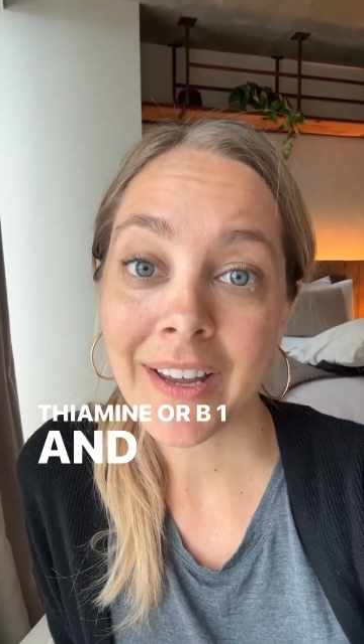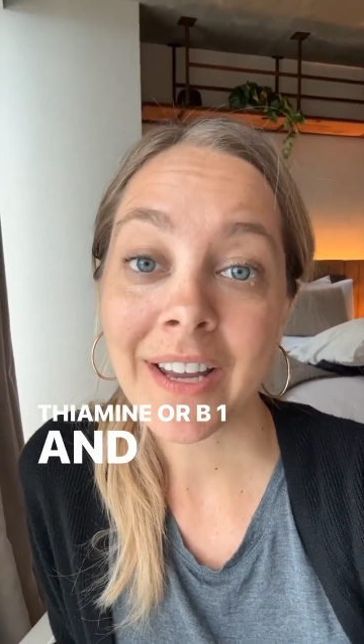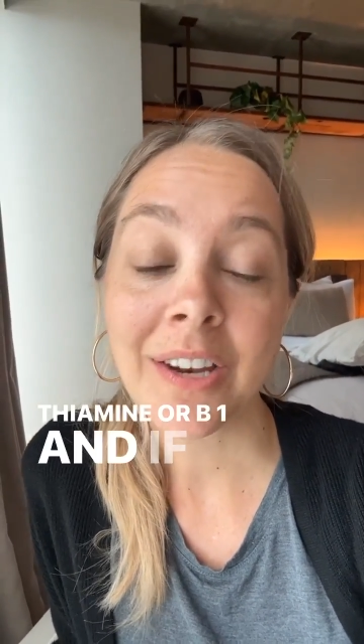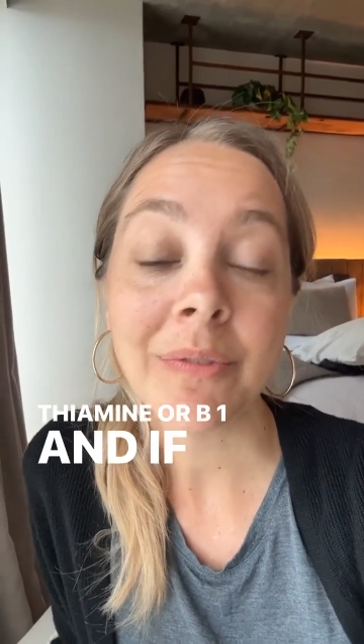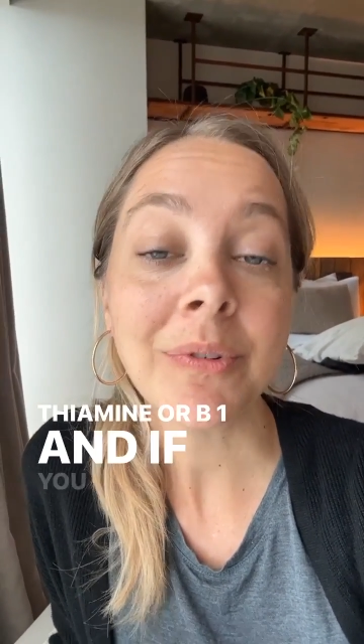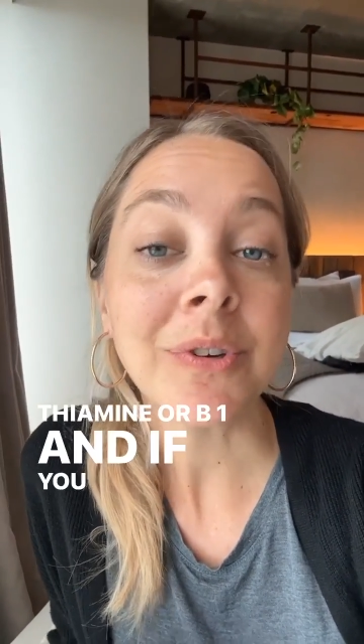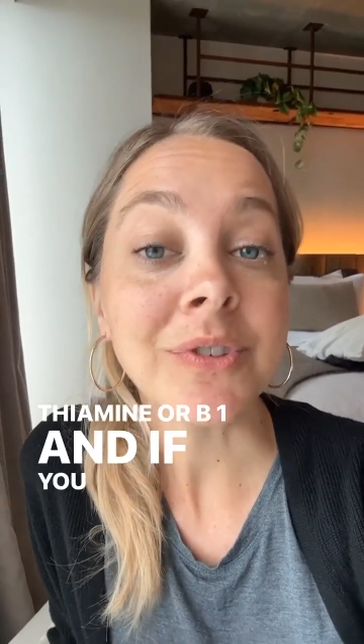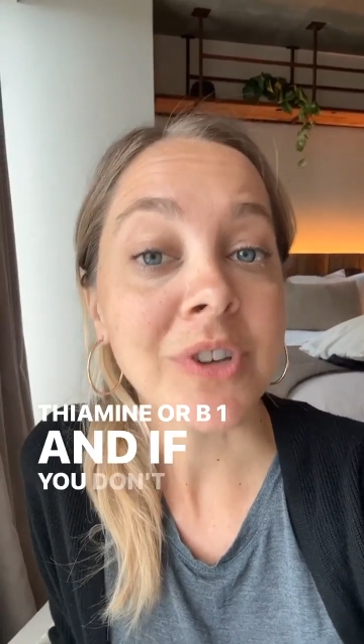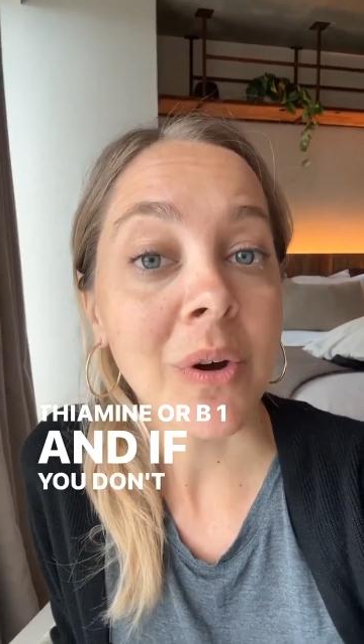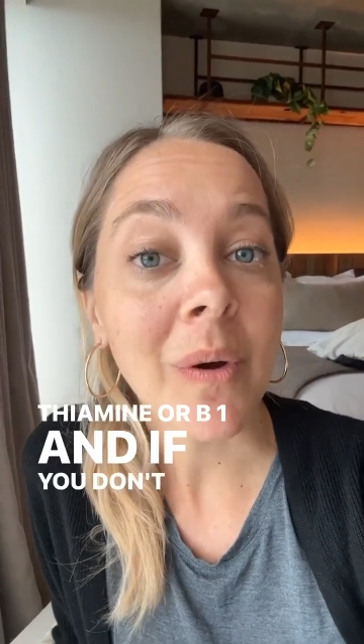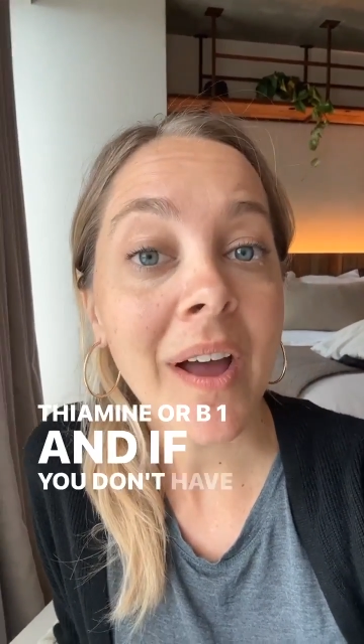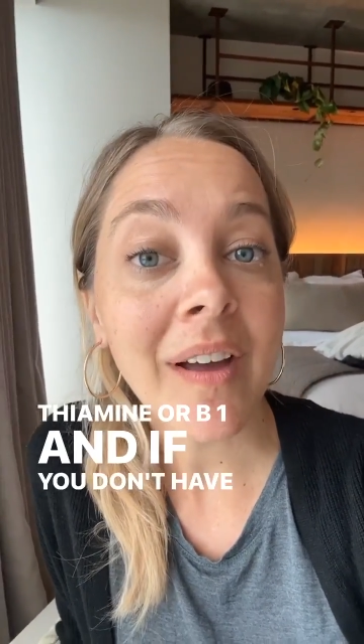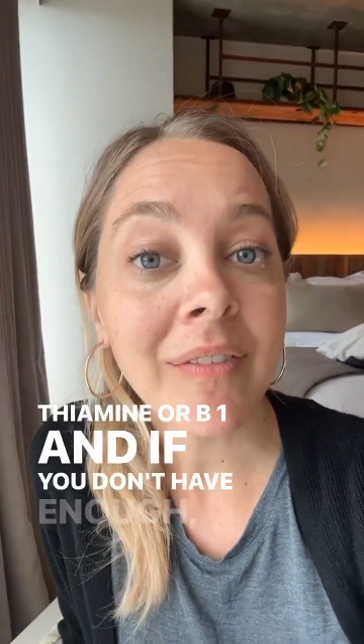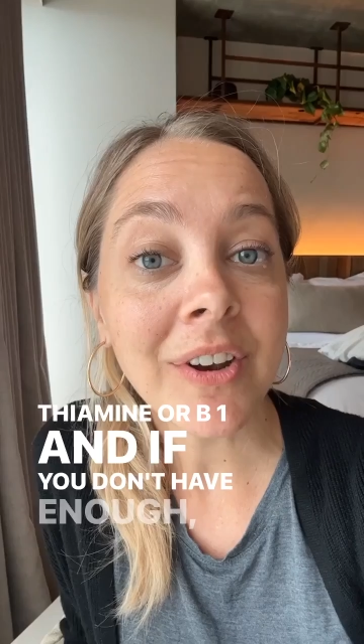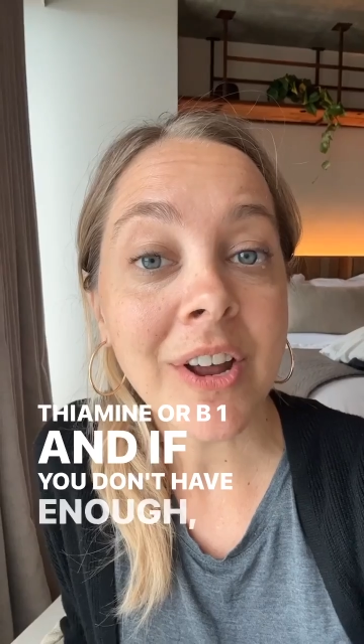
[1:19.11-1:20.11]
and if you don't
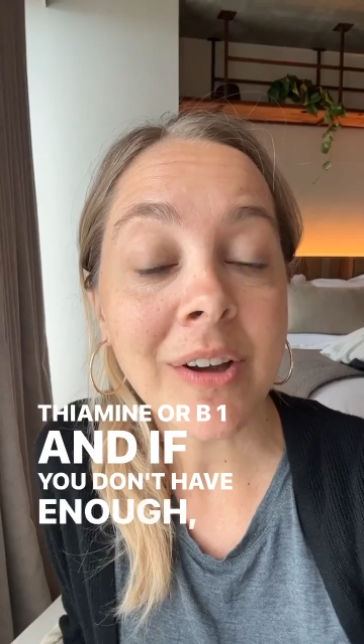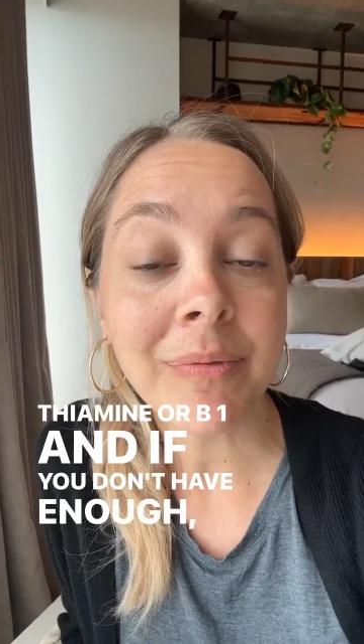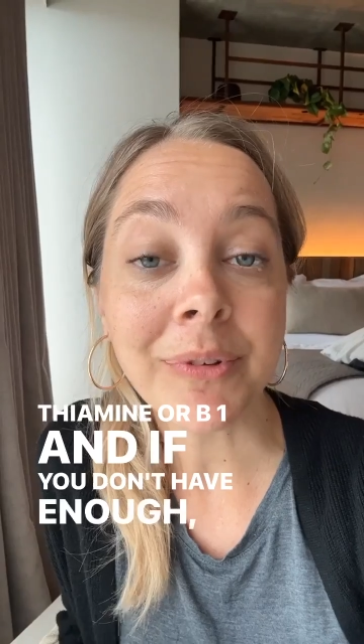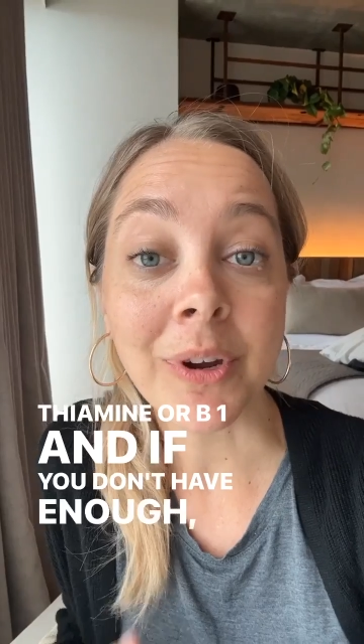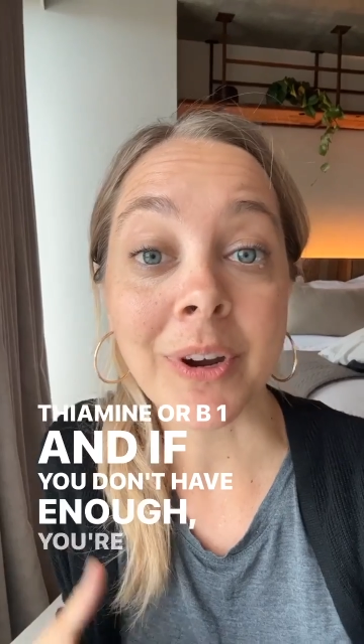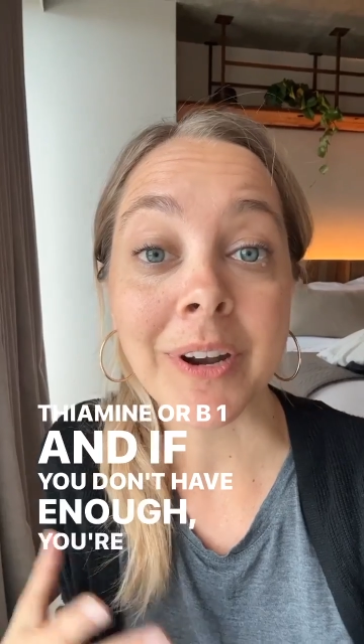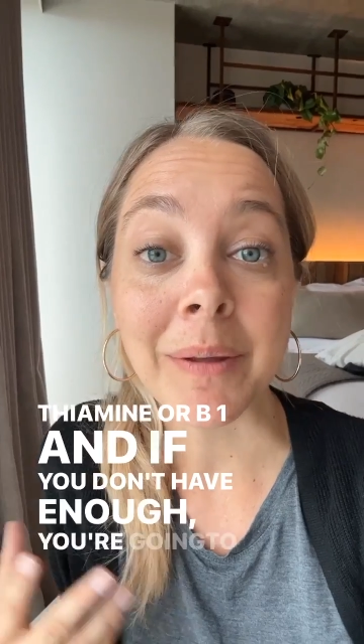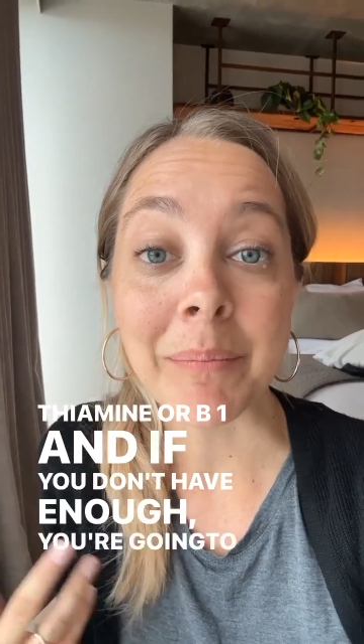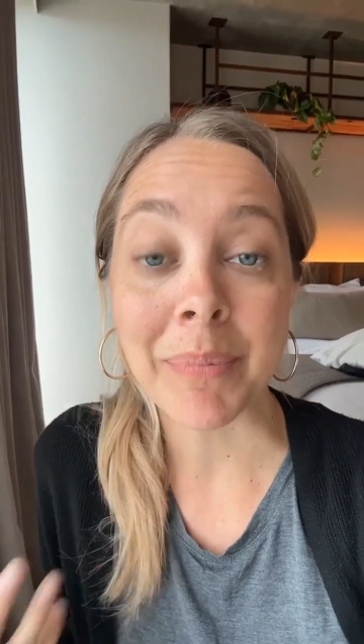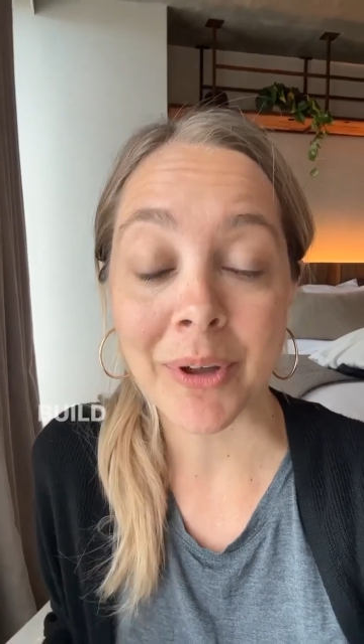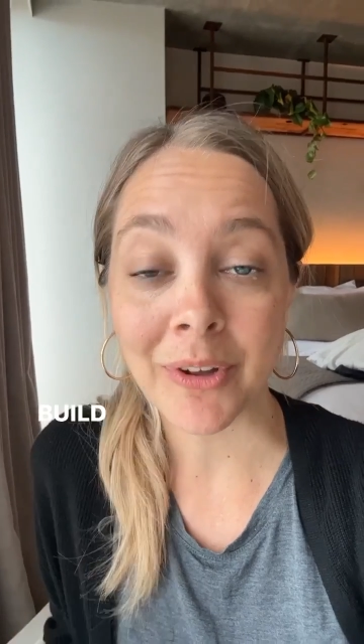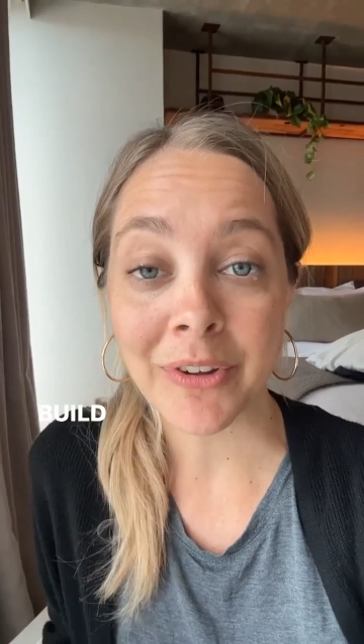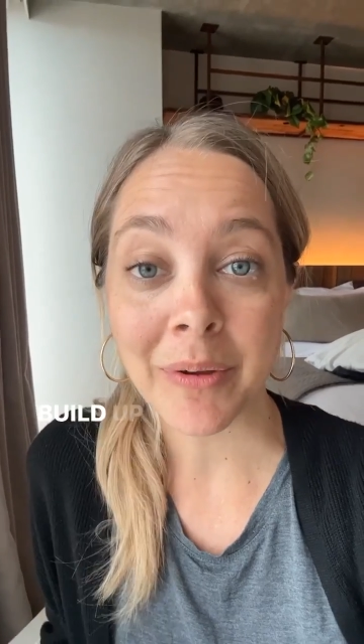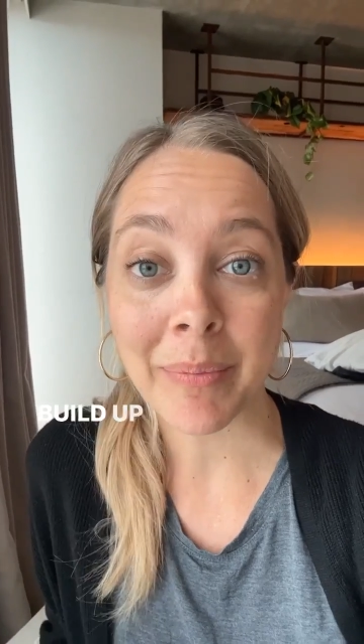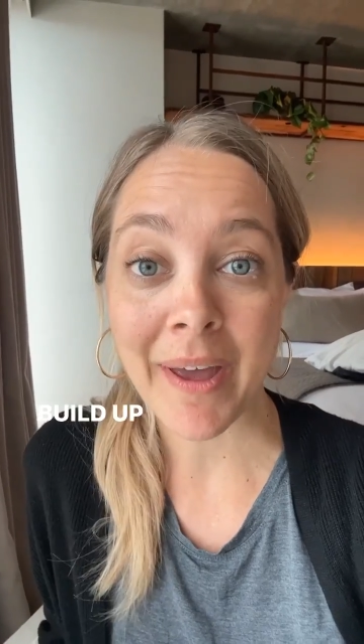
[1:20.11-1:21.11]
have enough, you're going to
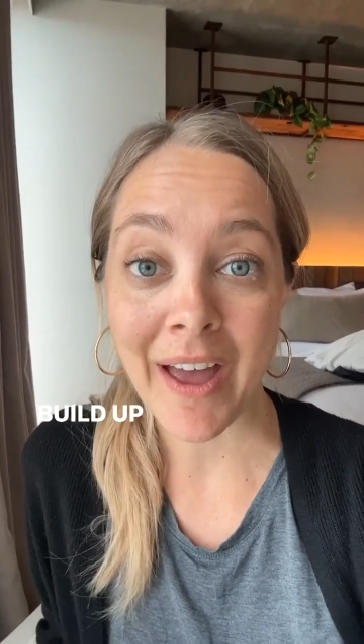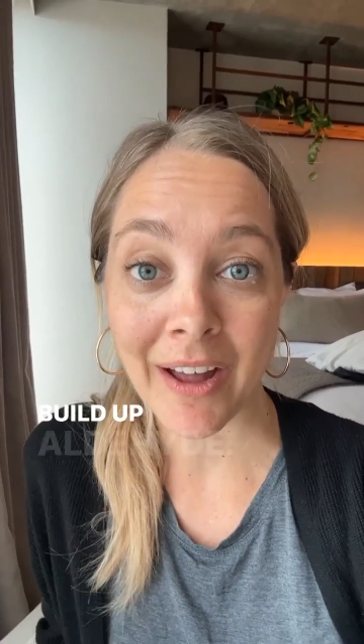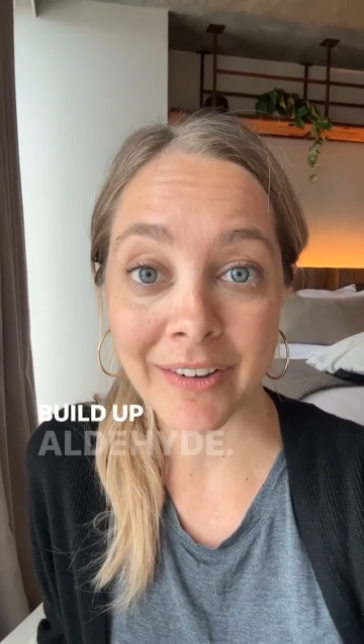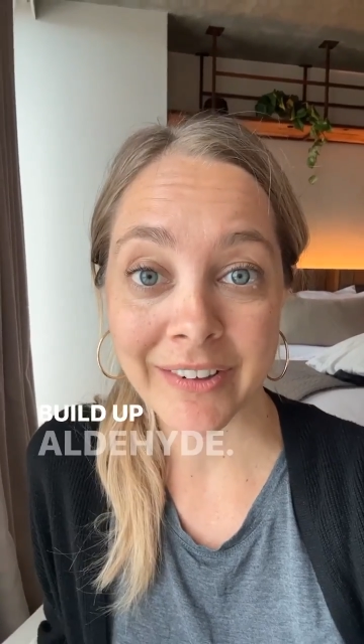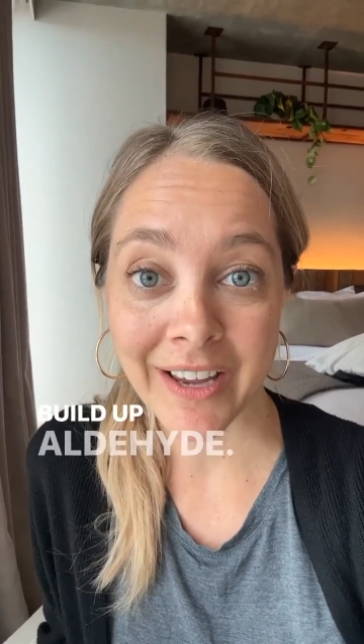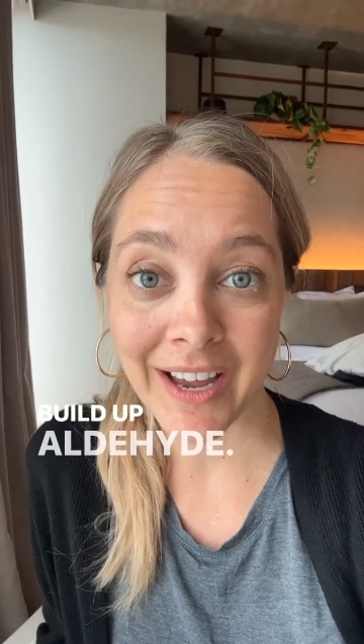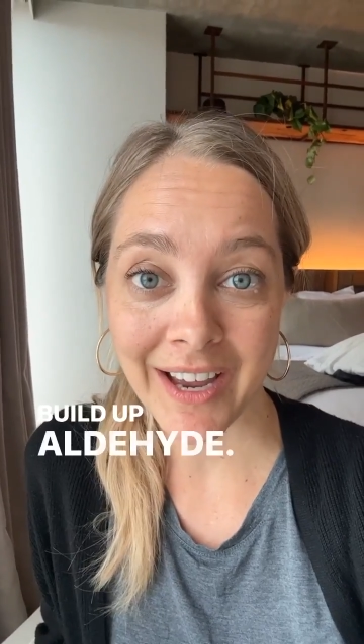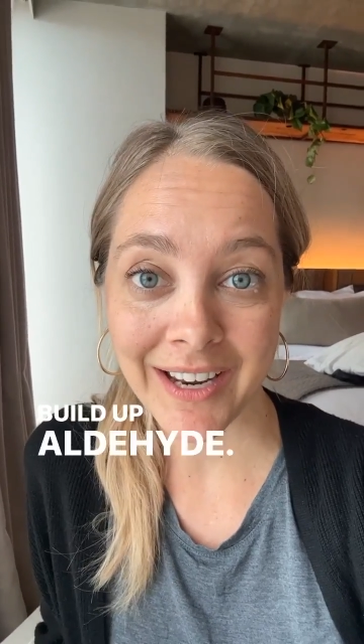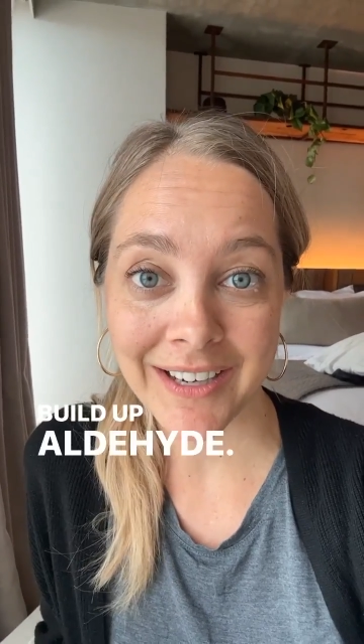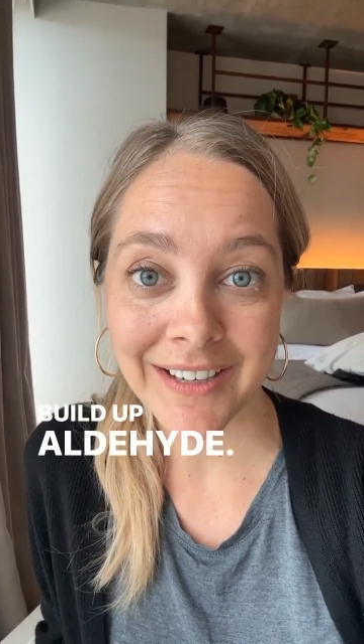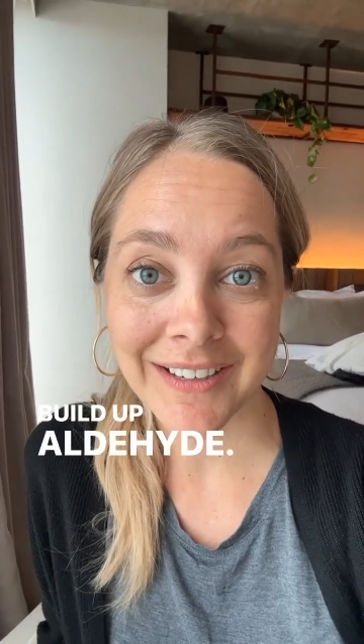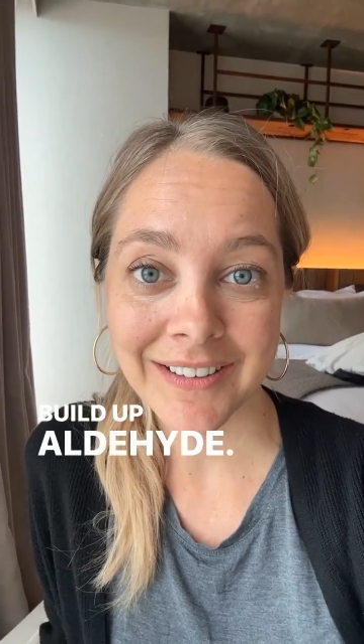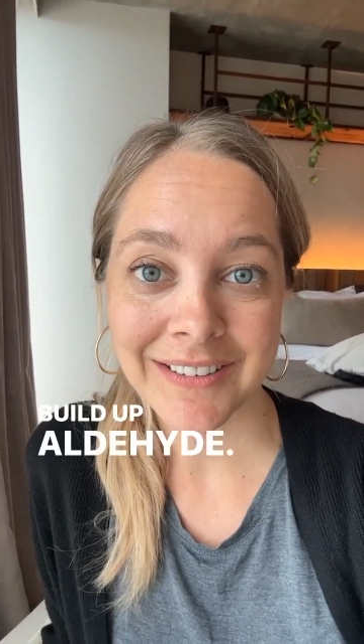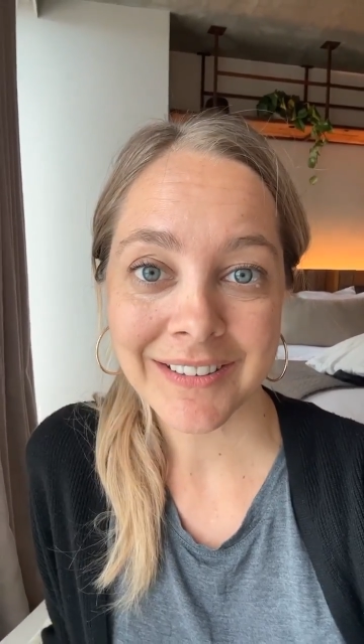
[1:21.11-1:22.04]
build up aldehyde.